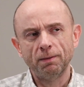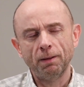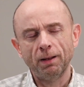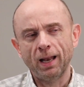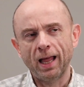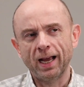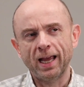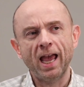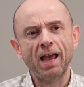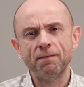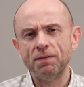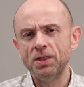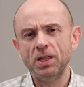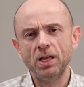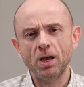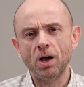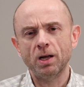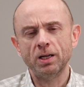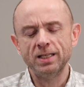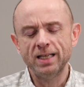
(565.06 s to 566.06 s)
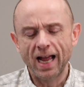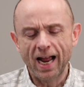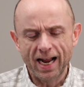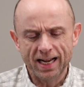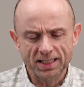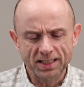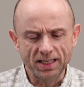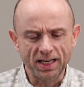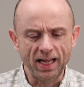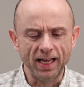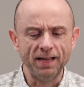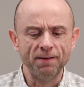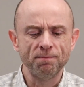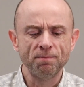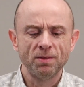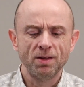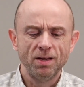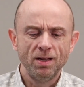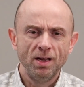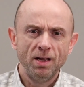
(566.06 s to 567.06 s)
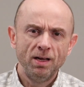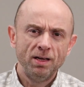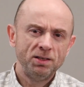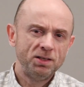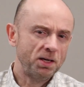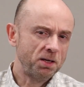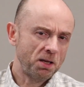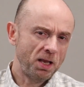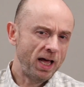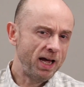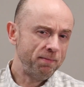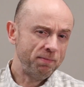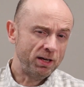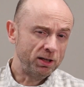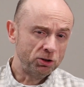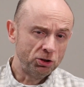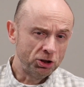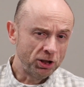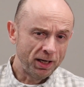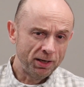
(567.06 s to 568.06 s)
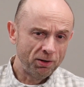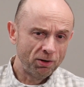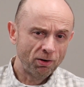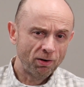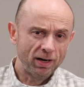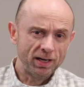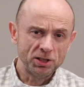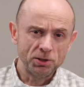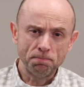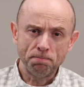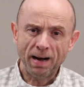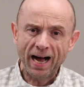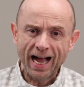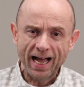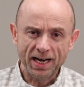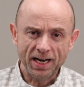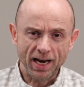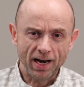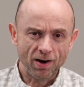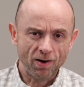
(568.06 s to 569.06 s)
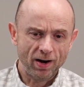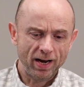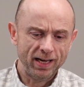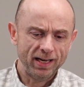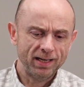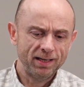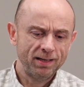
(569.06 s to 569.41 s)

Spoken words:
like having the audacity to claim that gender is binary